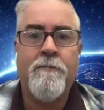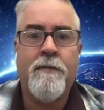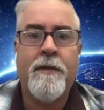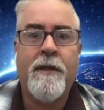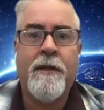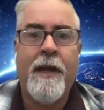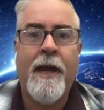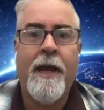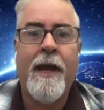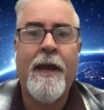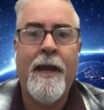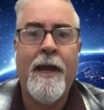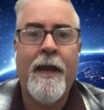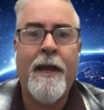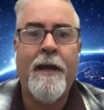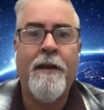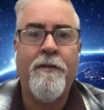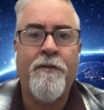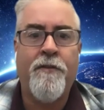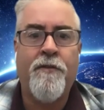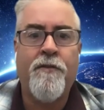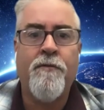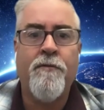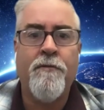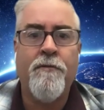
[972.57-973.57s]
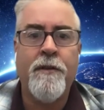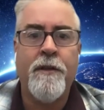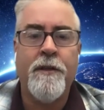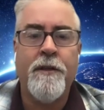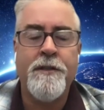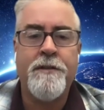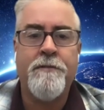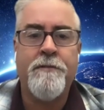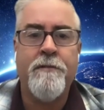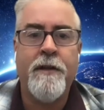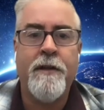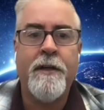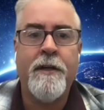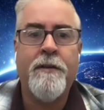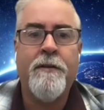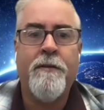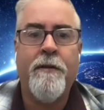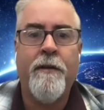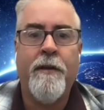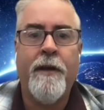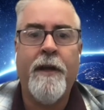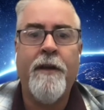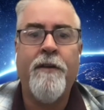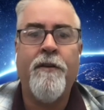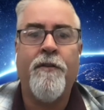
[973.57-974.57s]
K-8 school district,
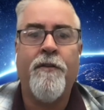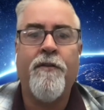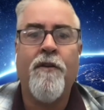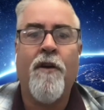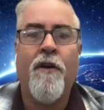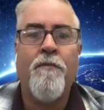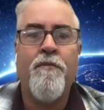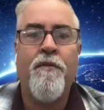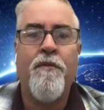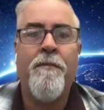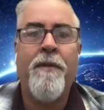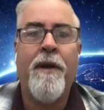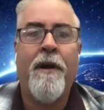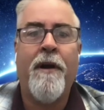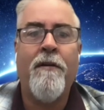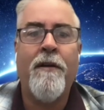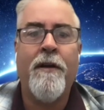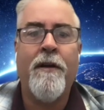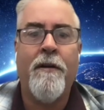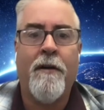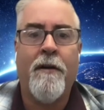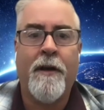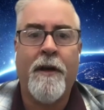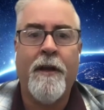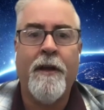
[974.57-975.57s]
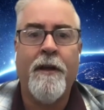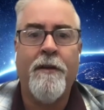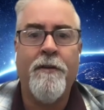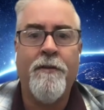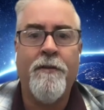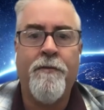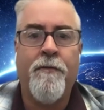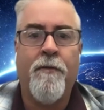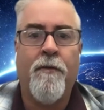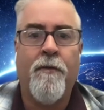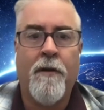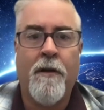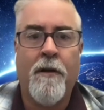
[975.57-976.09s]
need to start preparing our kids for